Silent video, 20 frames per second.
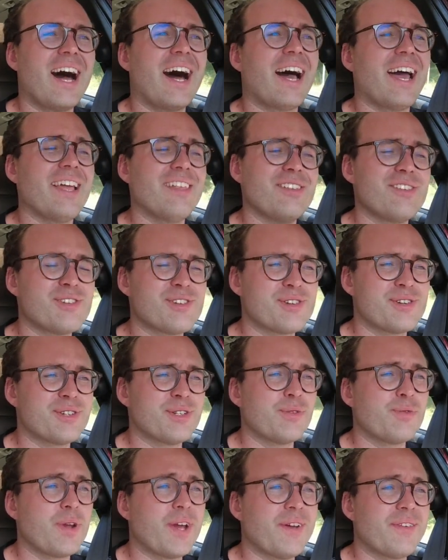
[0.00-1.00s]
I had to
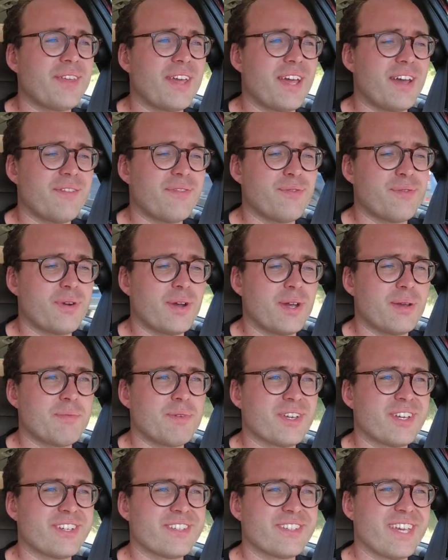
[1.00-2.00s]
turn around halfway
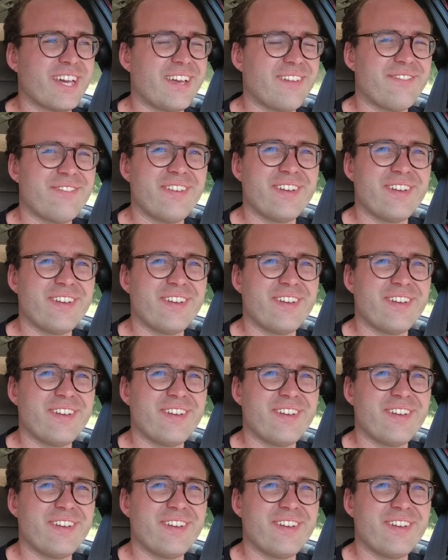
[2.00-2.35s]
because I